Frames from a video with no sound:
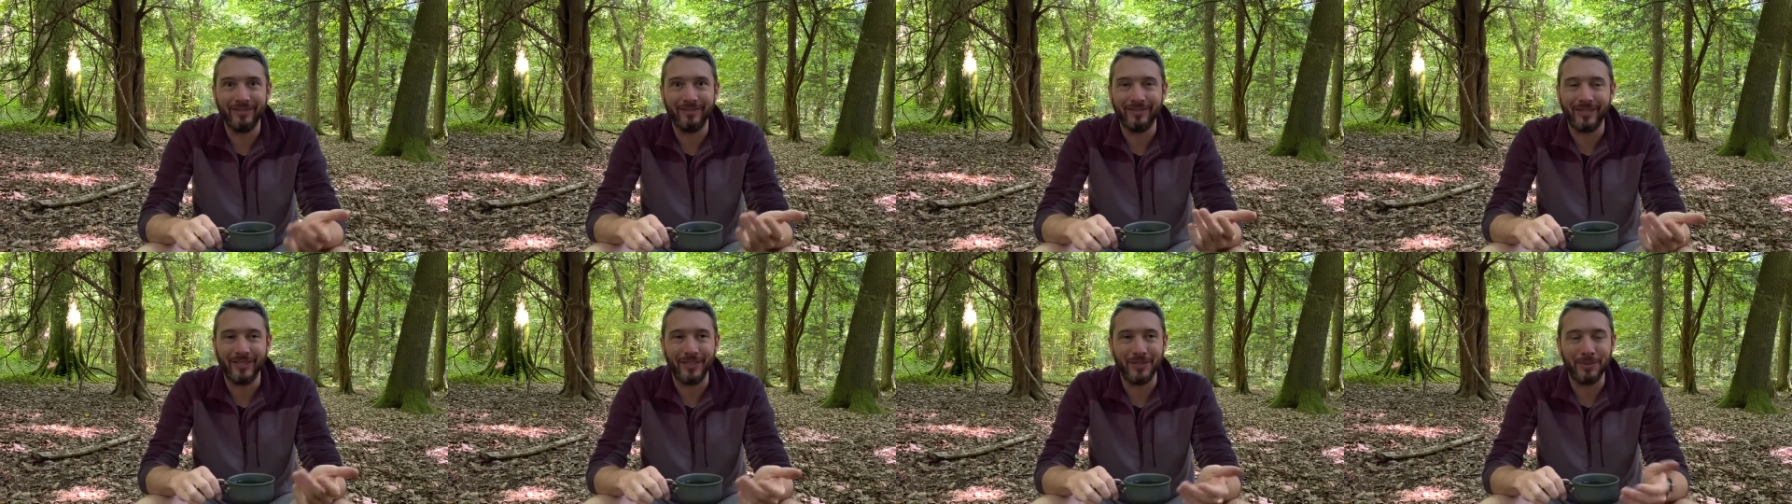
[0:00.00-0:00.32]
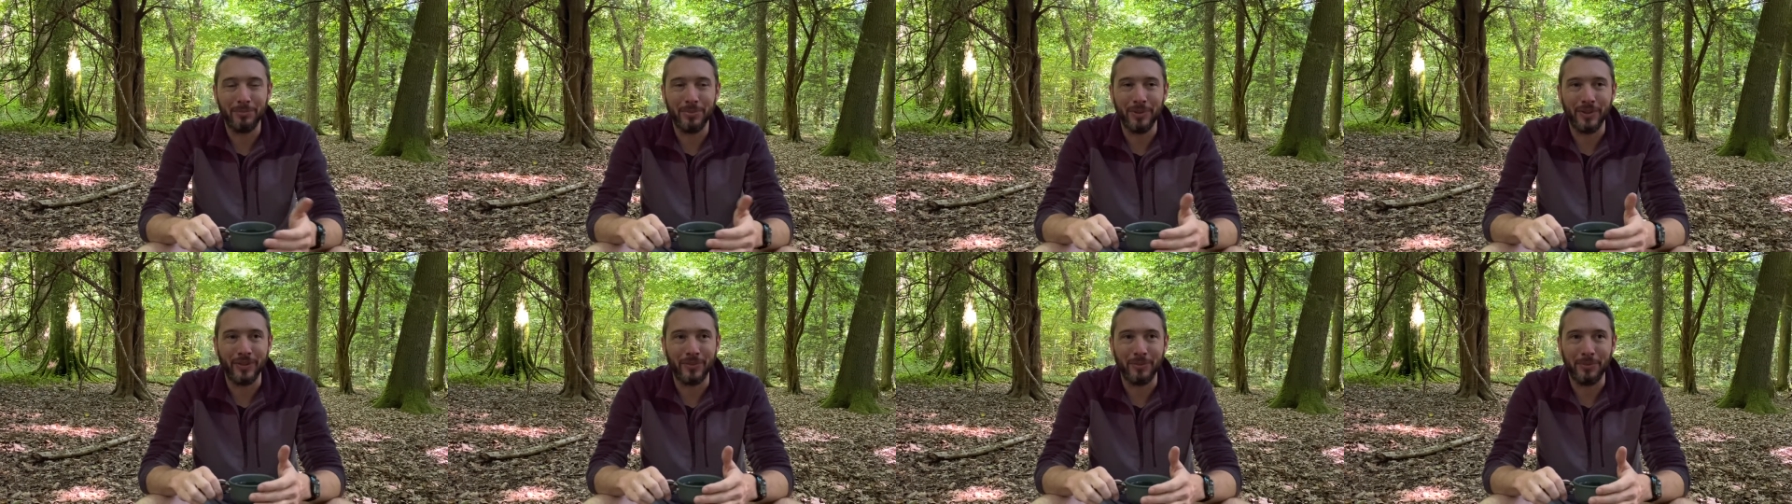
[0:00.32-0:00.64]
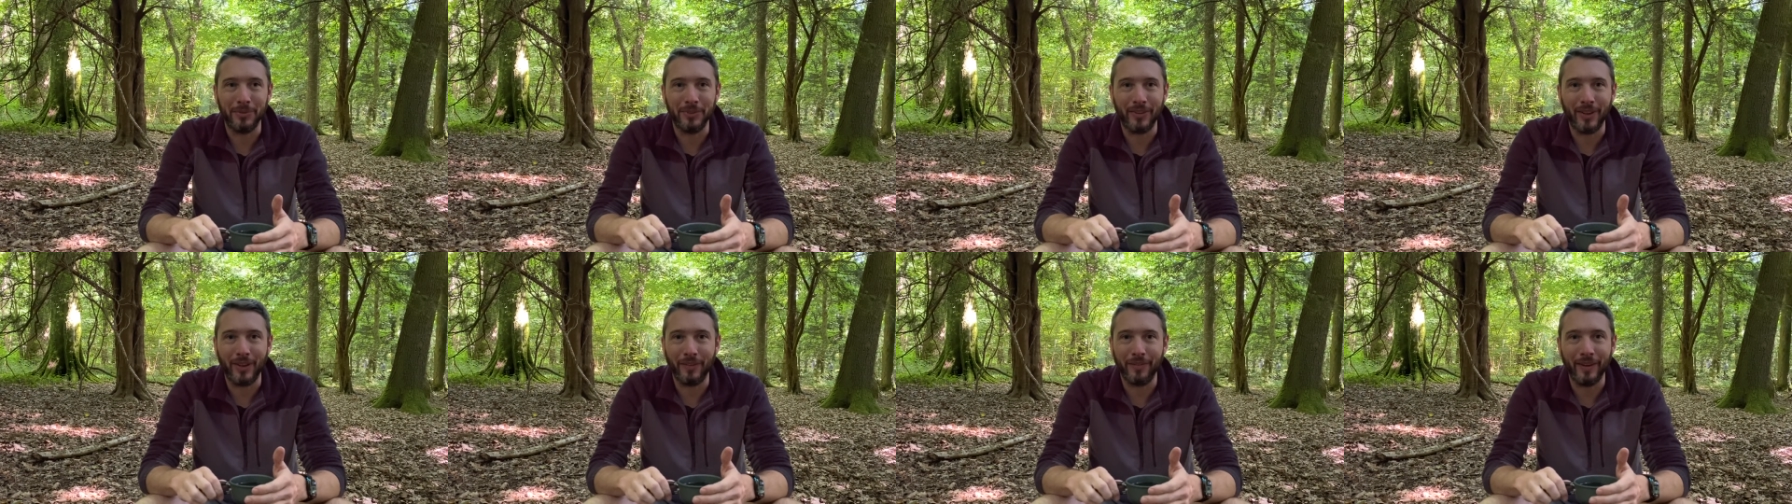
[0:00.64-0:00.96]
Just put some
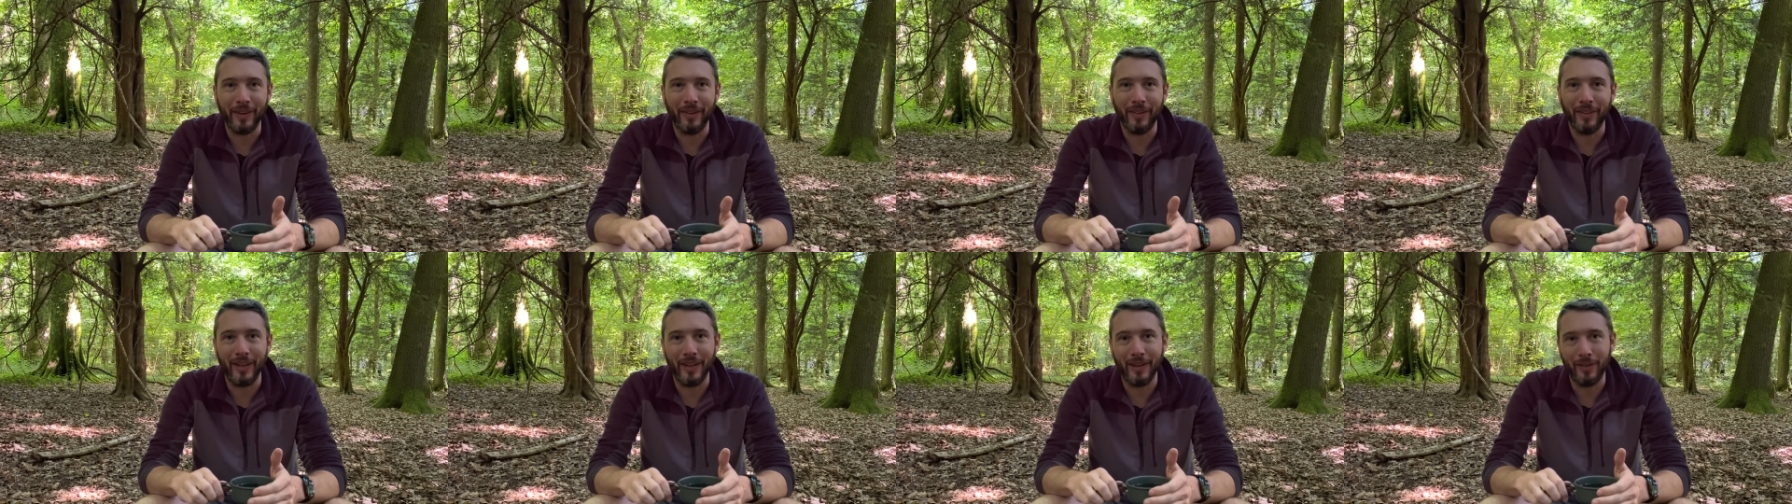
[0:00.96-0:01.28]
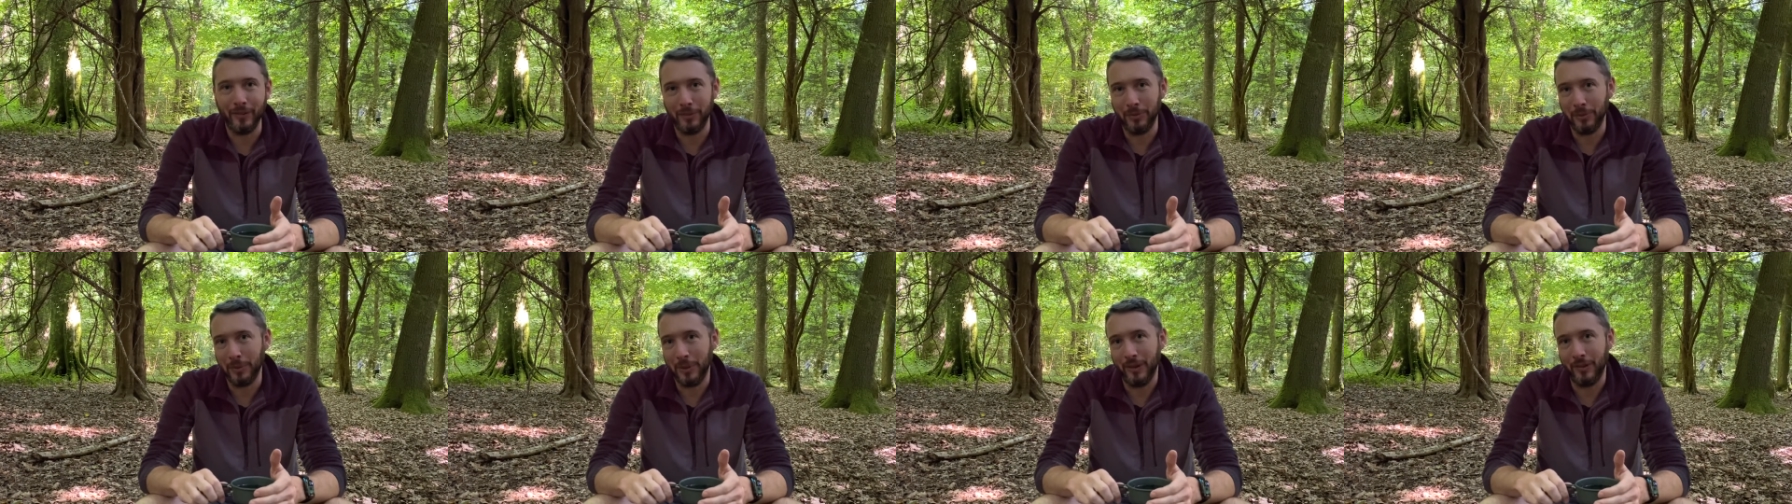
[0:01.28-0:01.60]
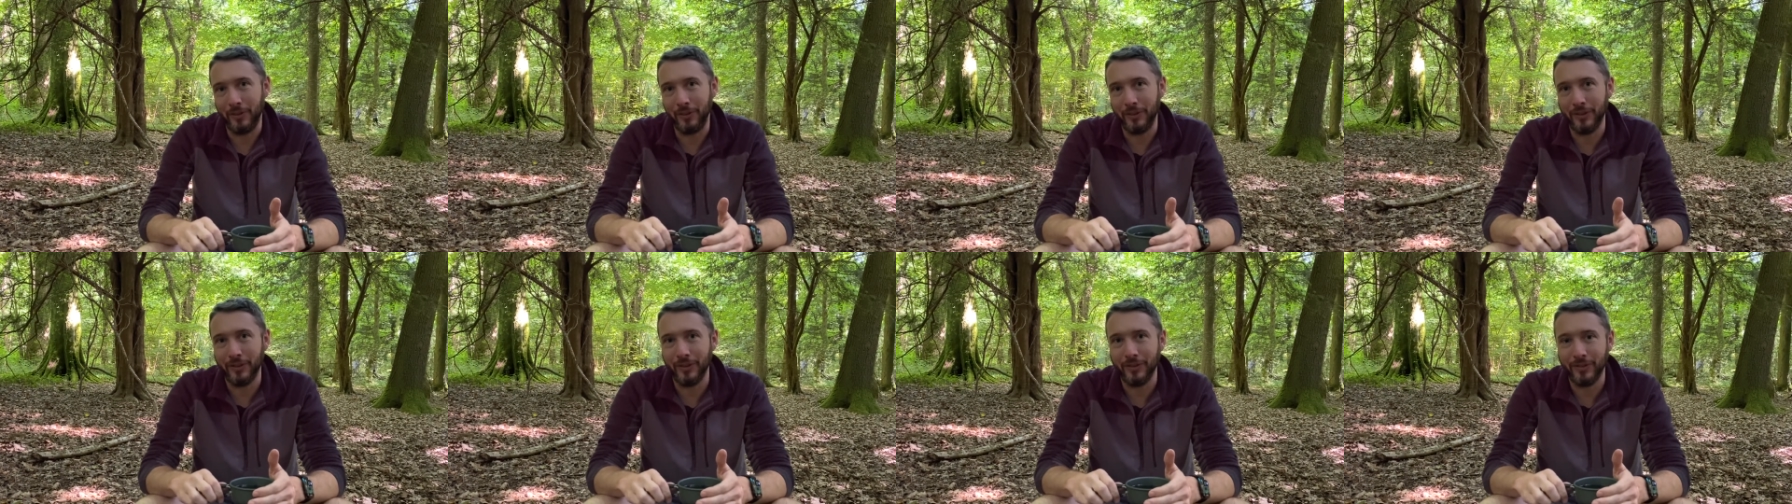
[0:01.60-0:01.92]
stuff out there as well,
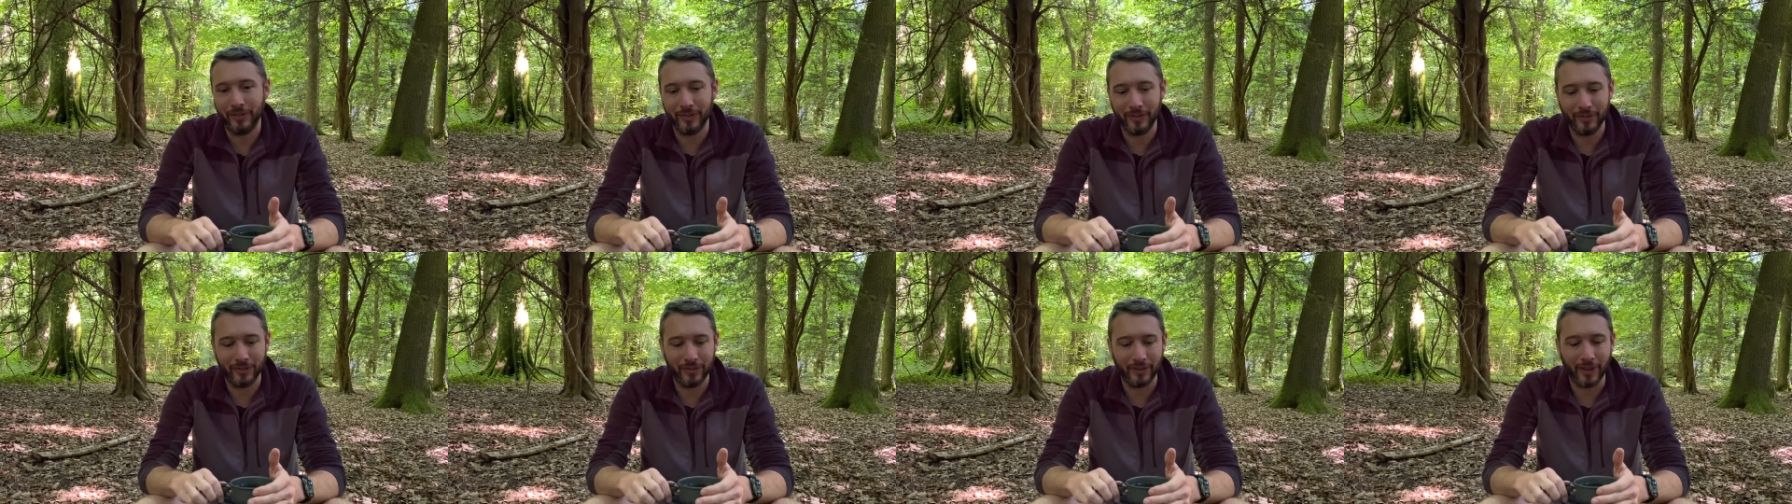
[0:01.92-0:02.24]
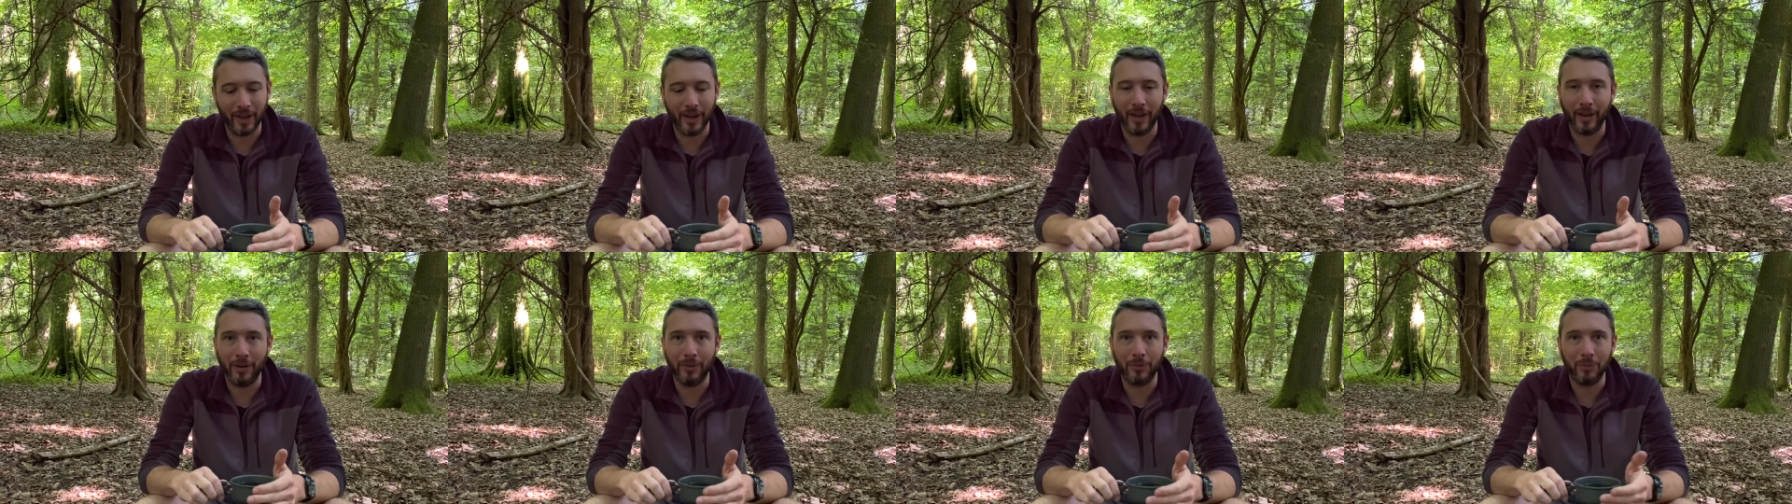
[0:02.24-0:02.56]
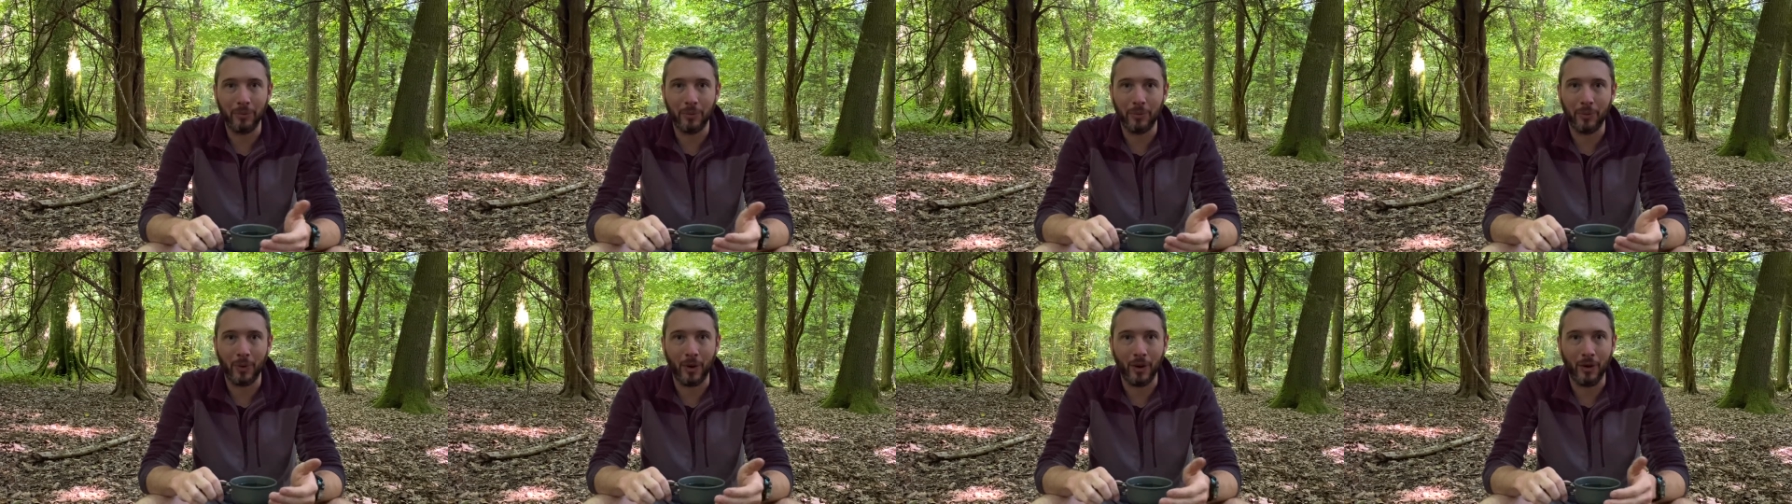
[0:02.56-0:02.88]
just share
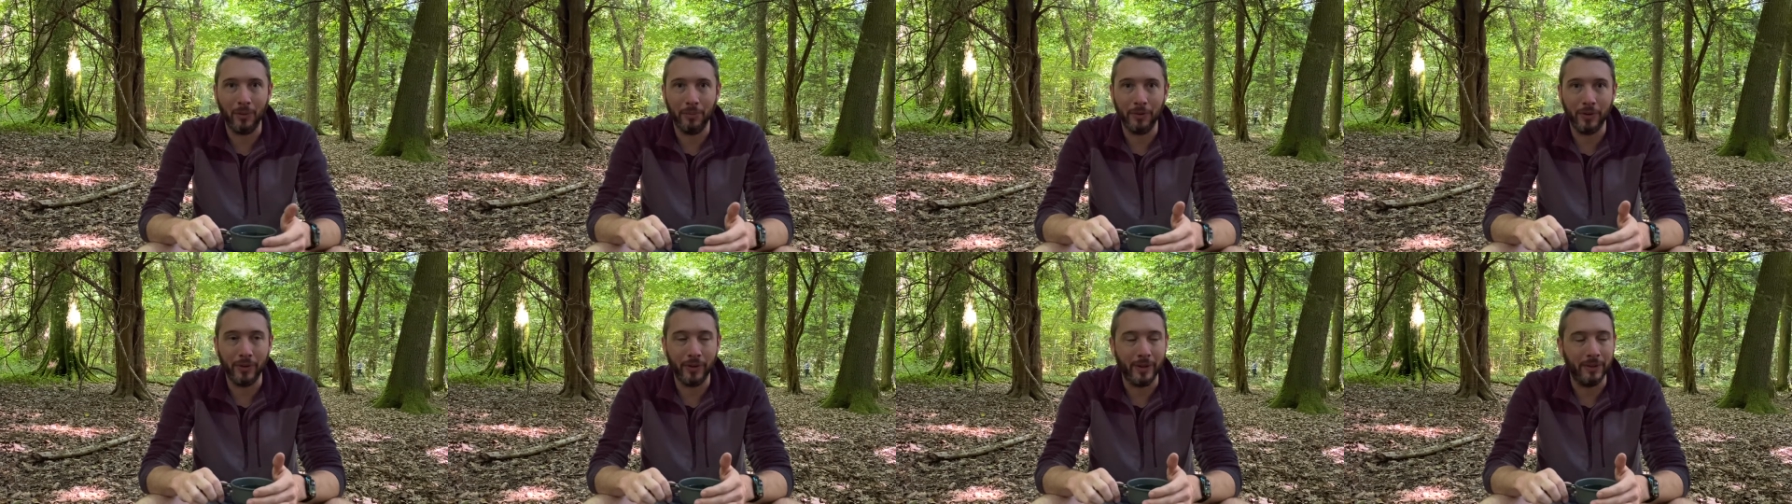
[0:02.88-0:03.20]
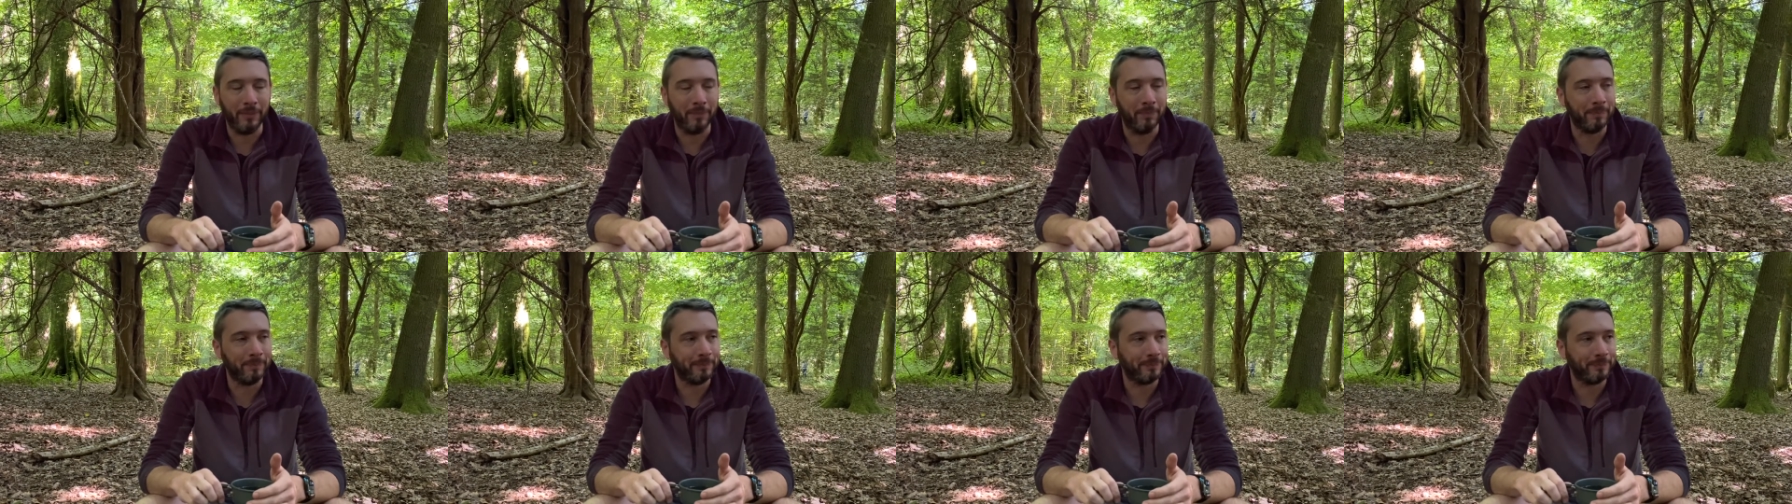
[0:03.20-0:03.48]
what I'm doing,